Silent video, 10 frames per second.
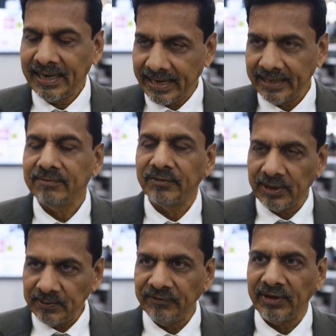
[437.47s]
And we
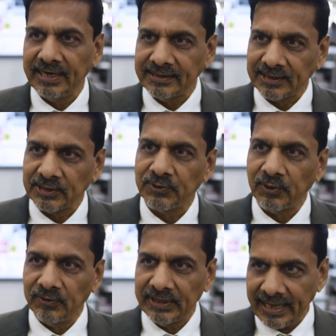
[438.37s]
have been fairly
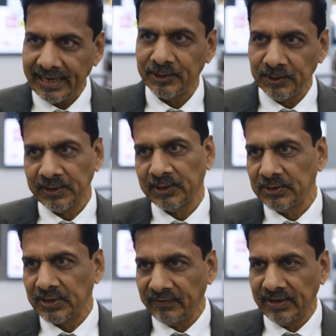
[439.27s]
successful with that,
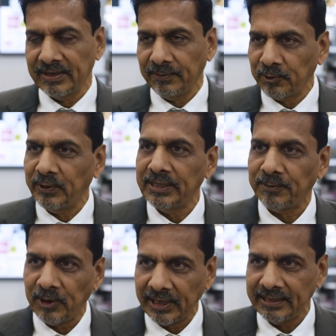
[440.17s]
because having proven the
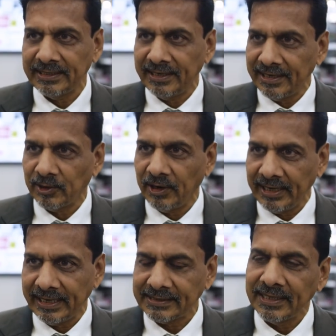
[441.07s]
product in the Indian
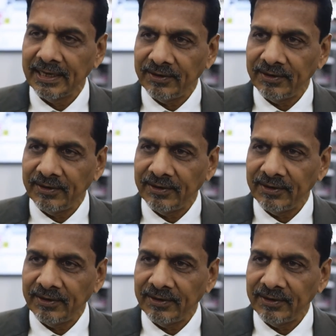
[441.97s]
context,